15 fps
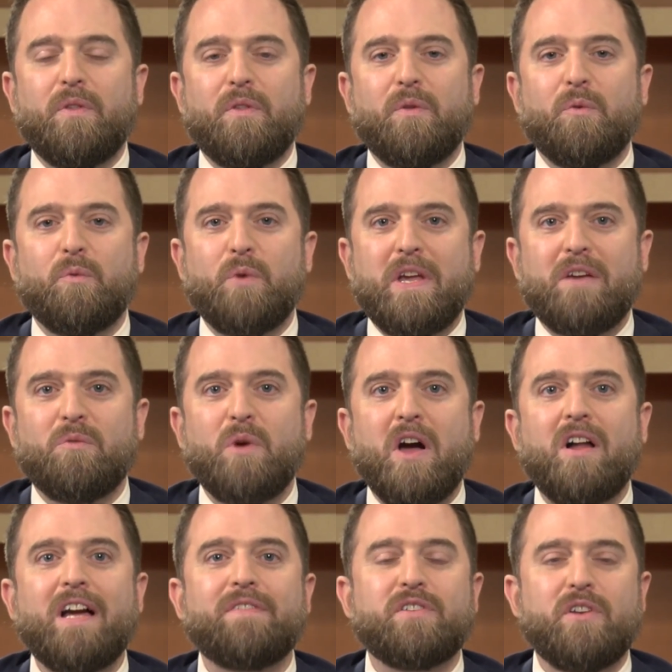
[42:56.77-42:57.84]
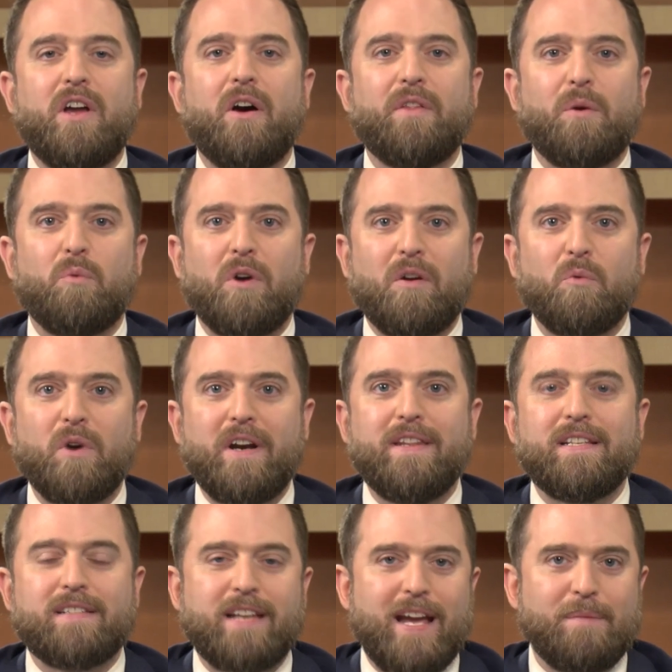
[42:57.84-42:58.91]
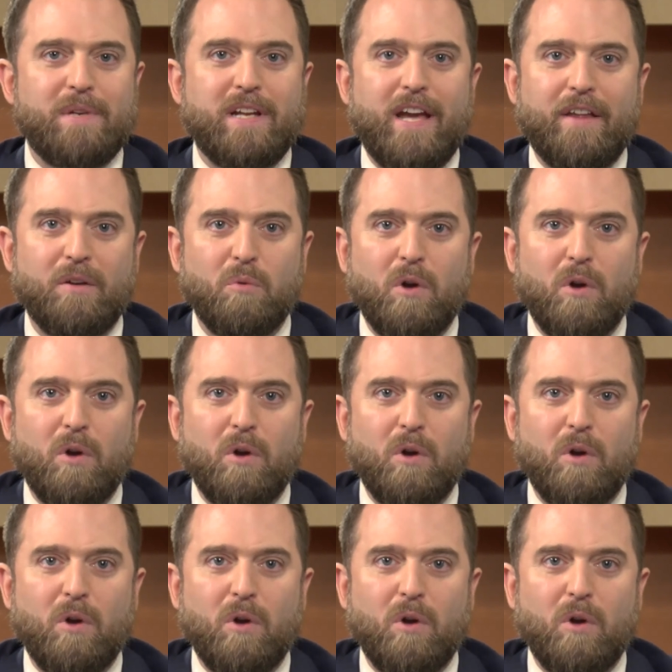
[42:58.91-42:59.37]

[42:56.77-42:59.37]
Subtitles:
we all have to know that we're in this game together.